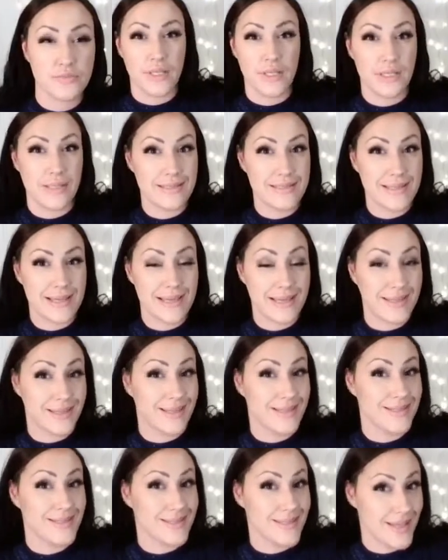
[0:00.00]
It's a
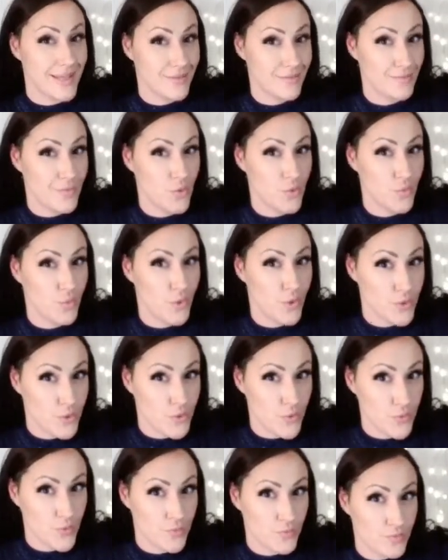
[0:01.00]
10ml
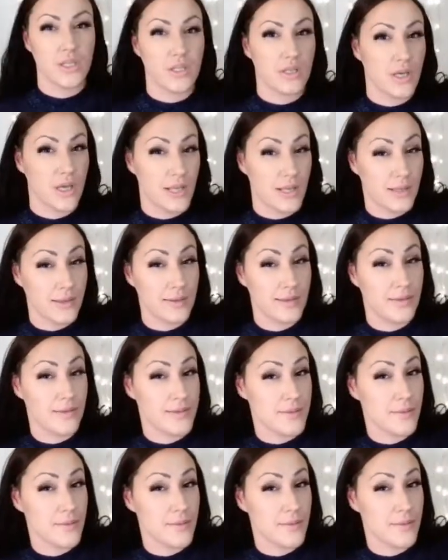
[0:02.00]
bottle. The colour is